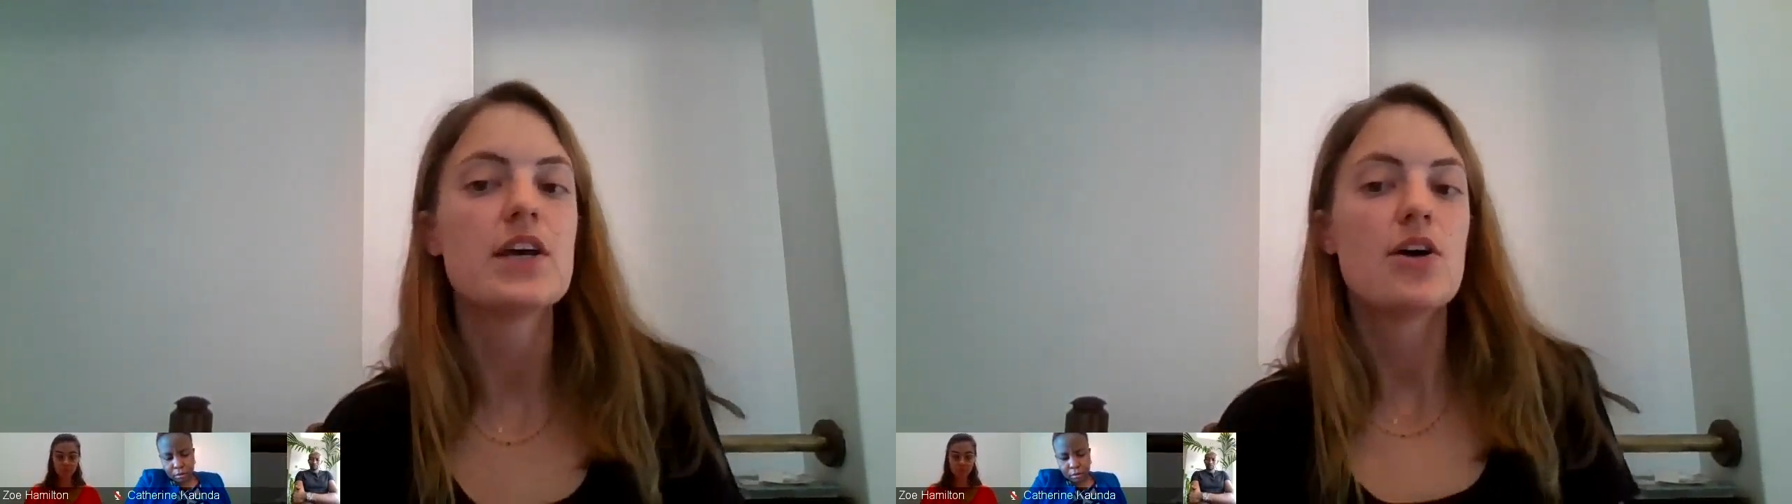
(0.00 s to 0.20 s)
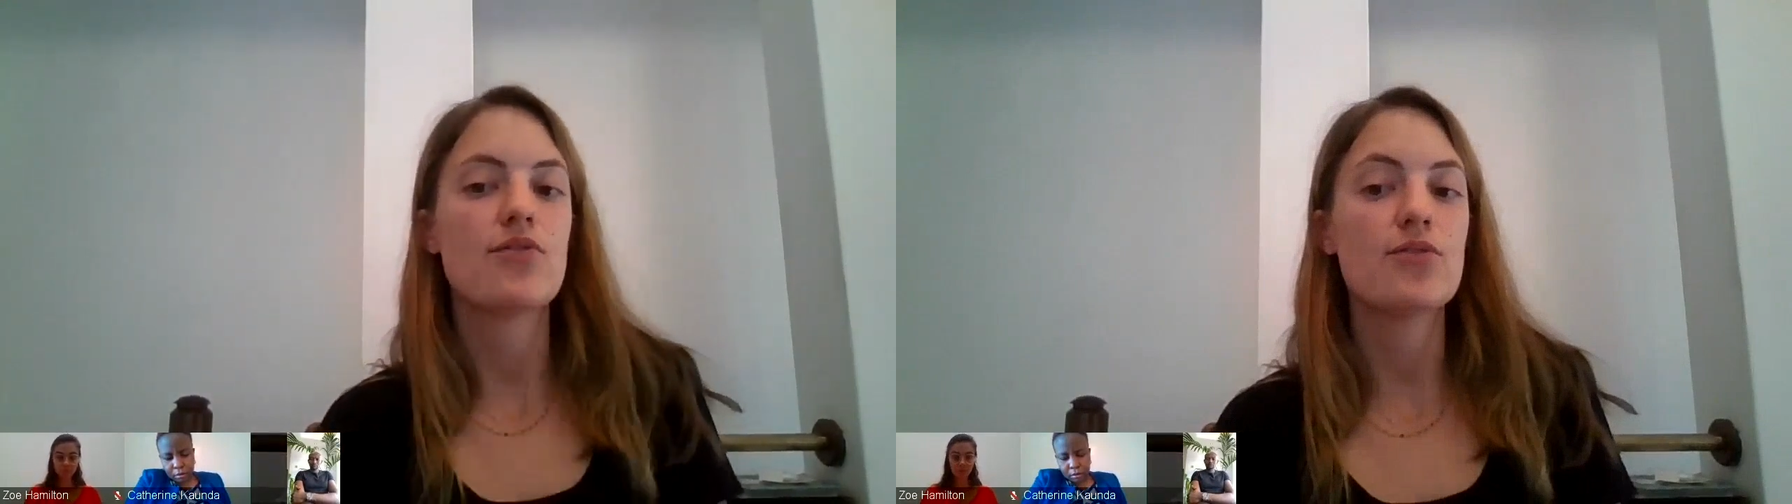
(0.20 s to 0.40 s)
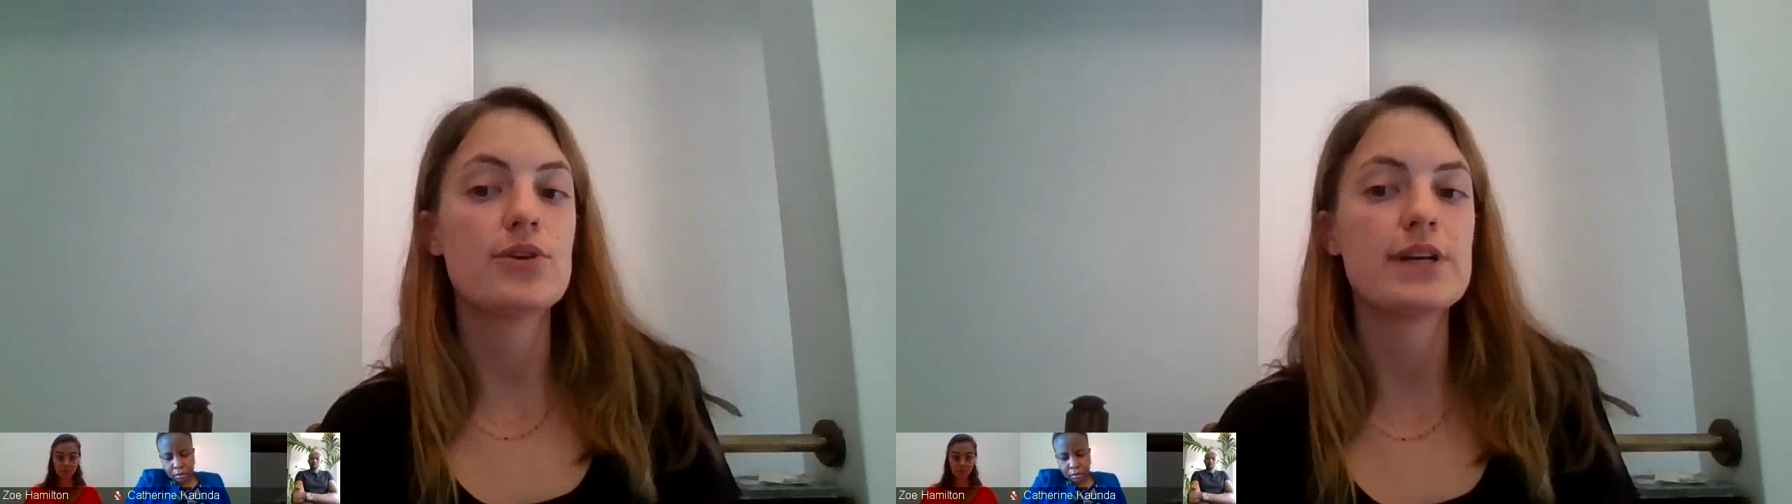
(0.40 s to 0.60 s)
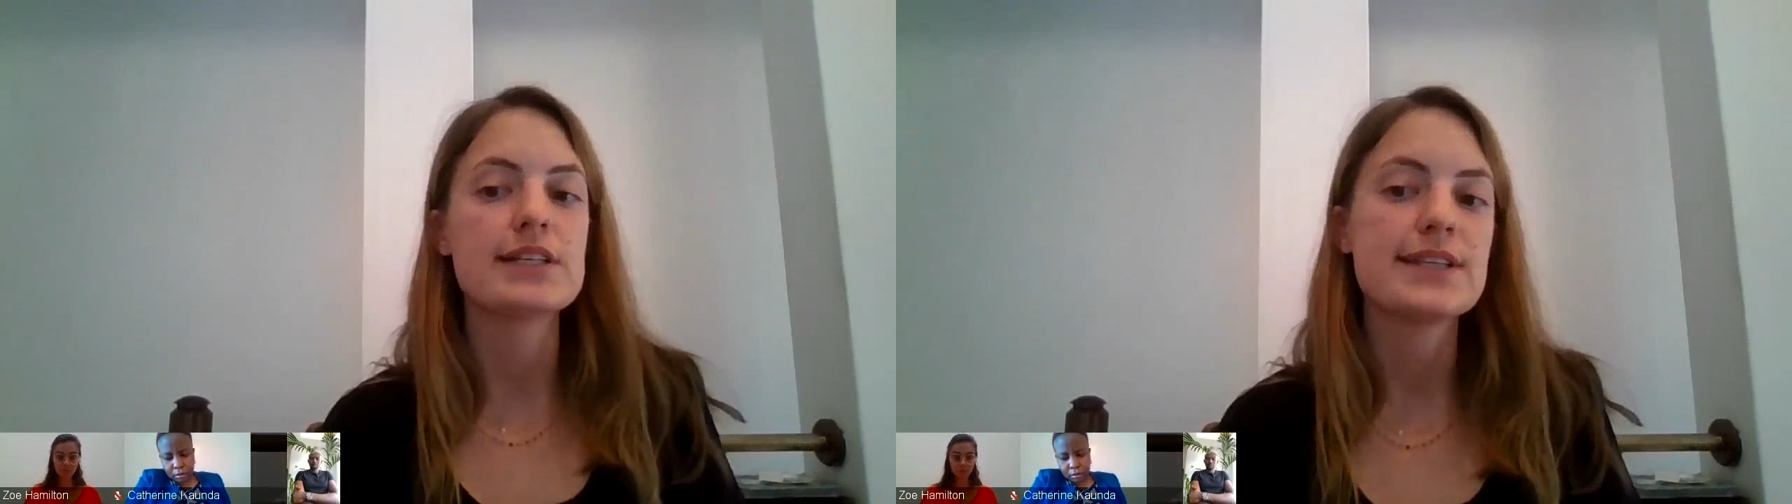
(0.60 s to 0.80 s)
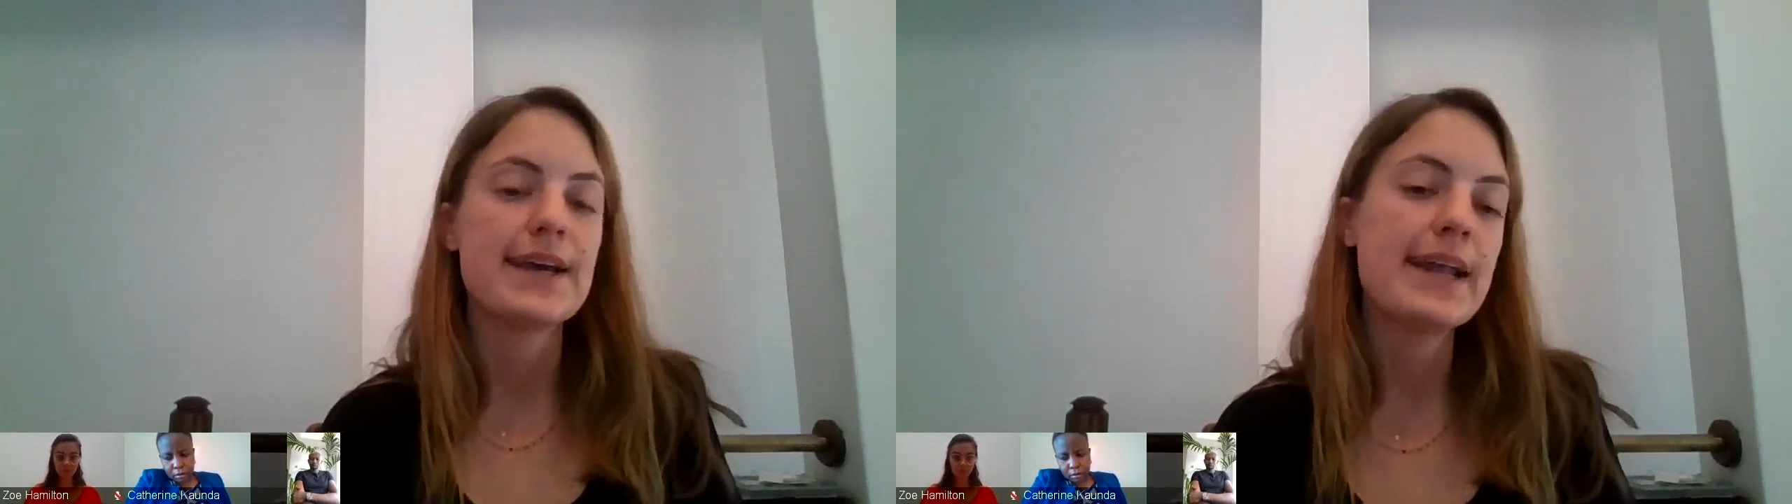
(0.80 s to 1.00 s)
fluent in
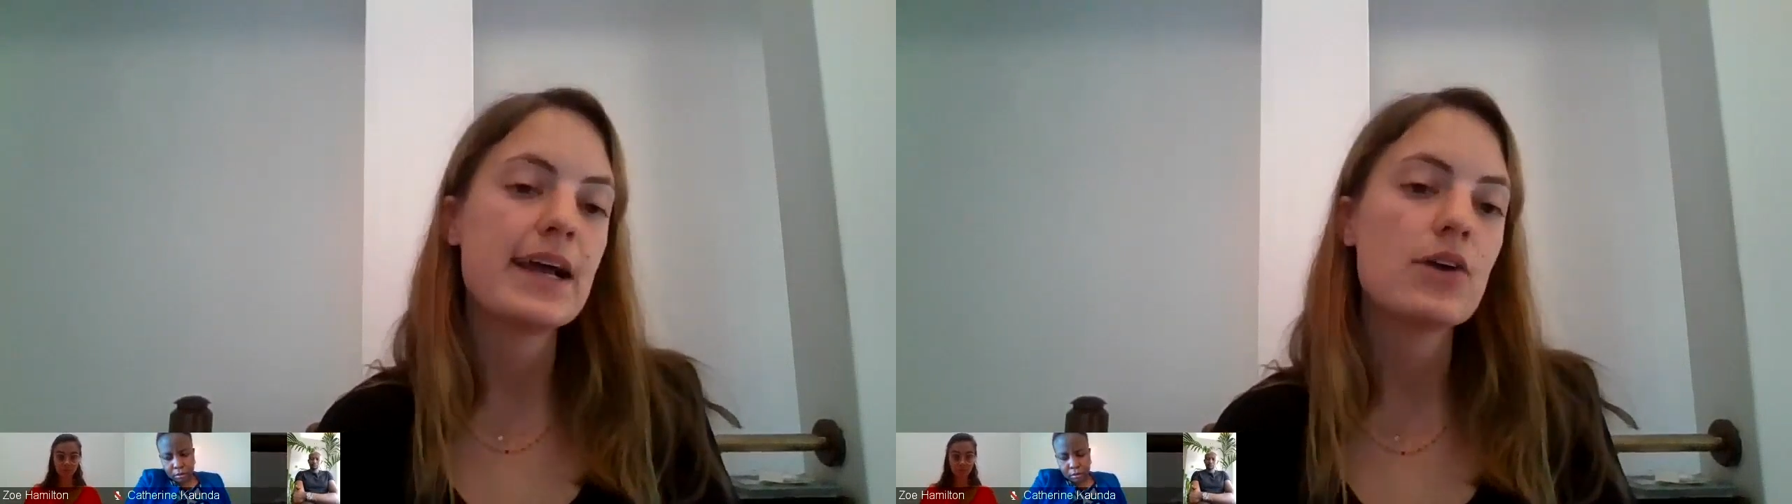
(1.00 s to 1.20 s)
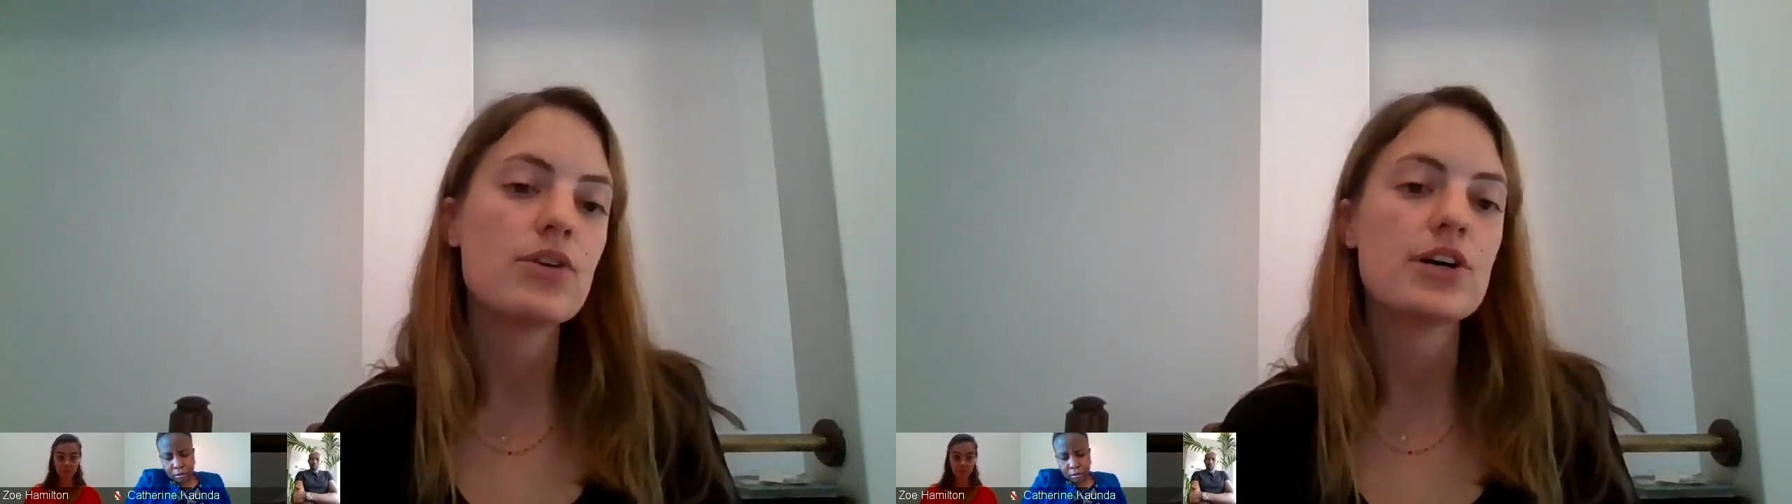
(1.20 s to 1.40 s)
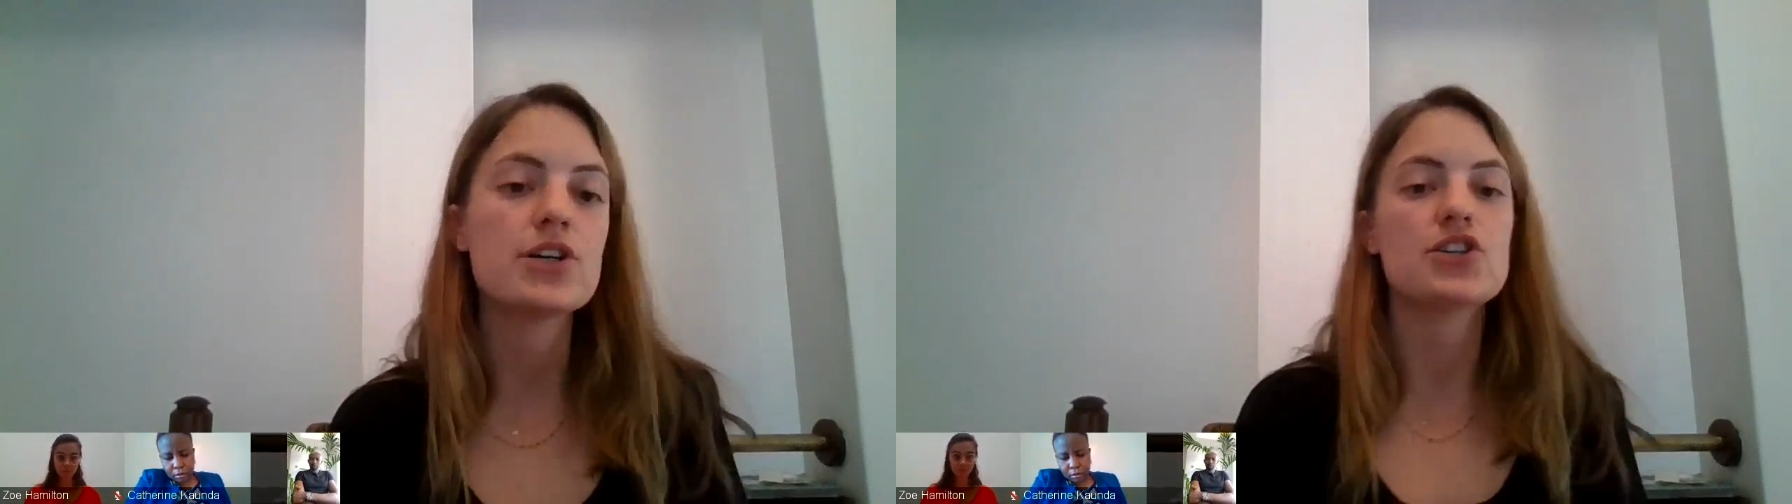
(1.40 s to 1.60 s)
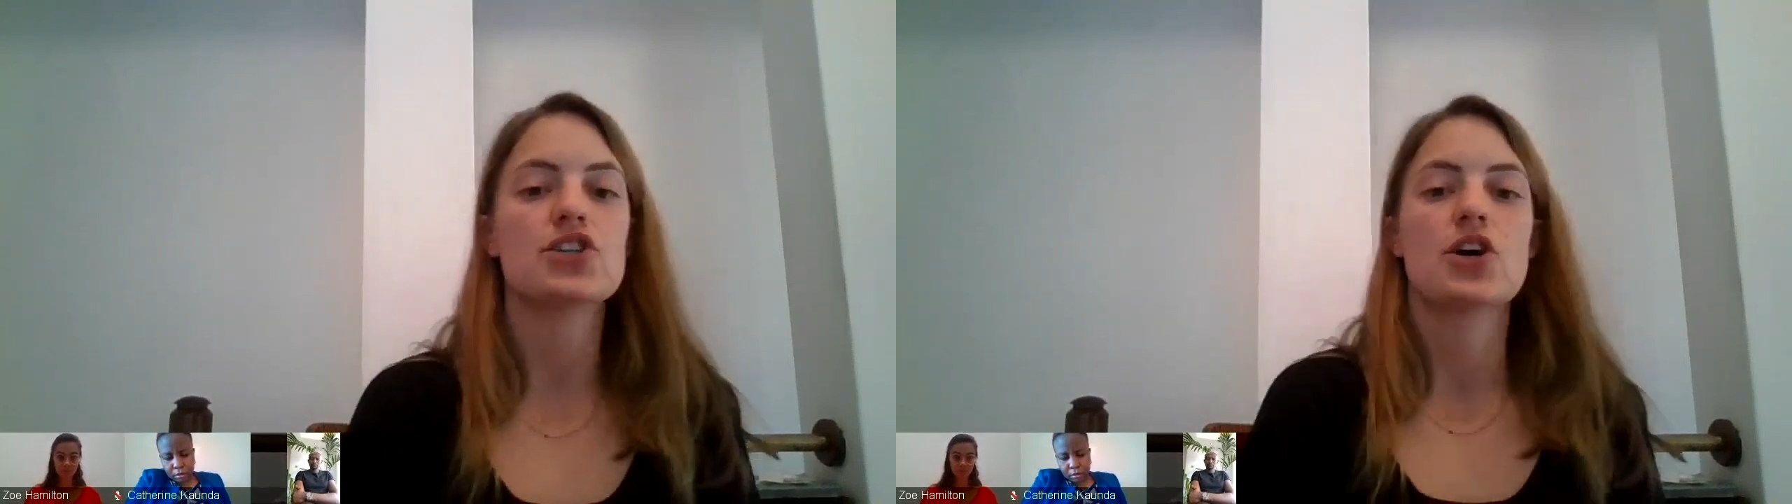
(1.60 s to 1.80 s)
sign language,